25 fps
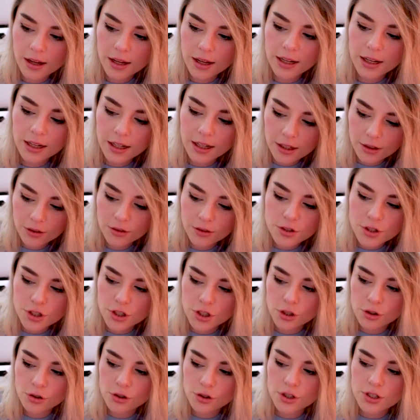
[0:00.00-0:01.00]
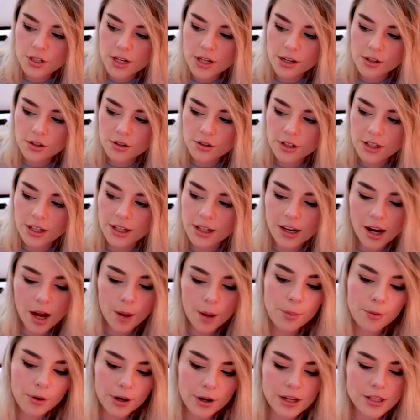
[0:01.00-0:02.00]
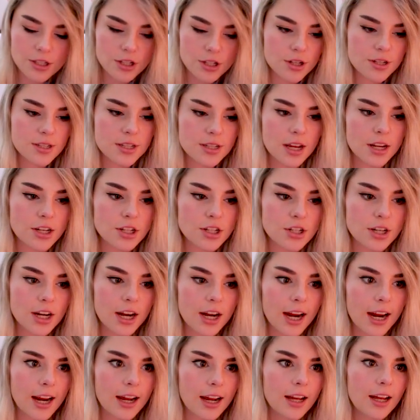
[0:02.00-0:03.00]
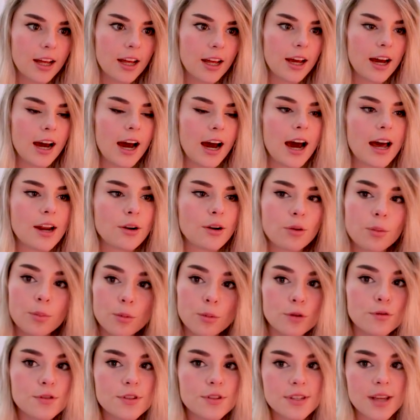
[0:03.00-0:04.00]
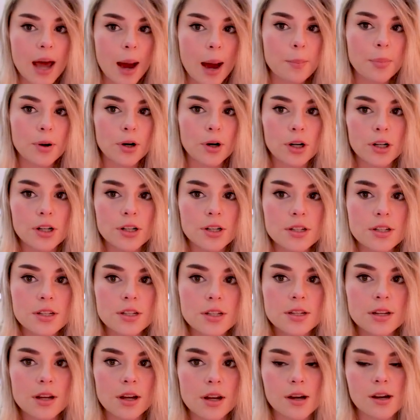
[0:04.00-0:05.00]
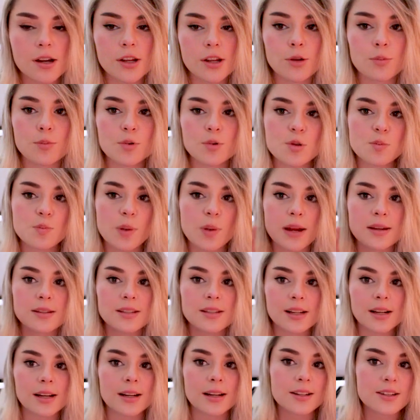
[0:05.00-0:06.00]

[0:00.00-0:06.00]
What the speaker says: heals your sentry, it upgrades your sentry, and removes sappers. You just basically